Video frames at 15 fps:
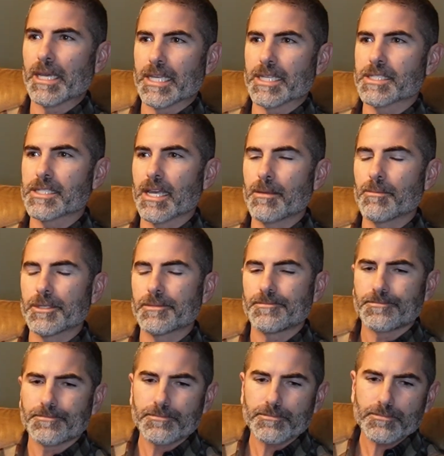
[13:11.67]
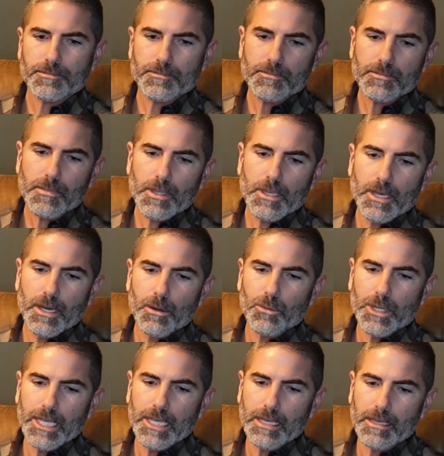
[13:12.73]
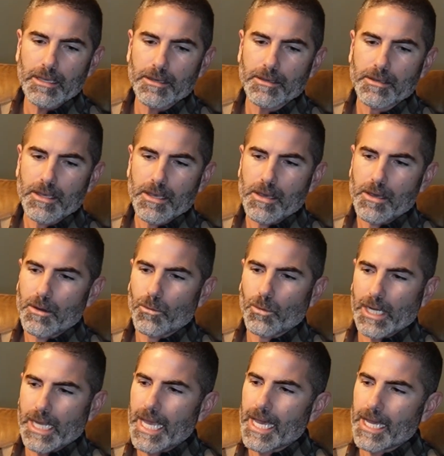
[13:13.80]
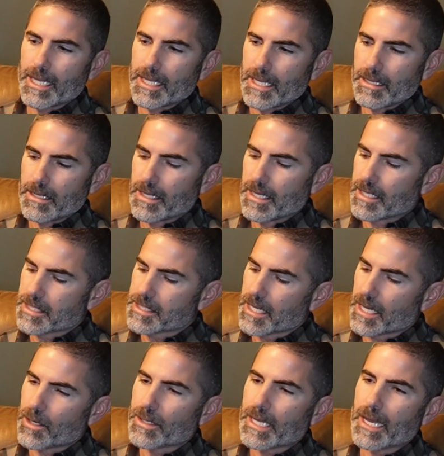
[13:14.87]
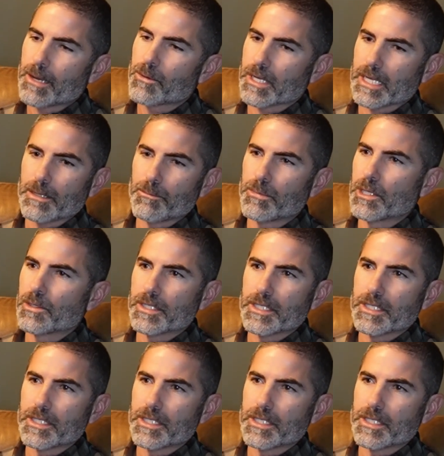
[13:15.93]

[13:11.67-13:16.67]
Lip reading: make a statement. We went ahead and said, okay, we're going to build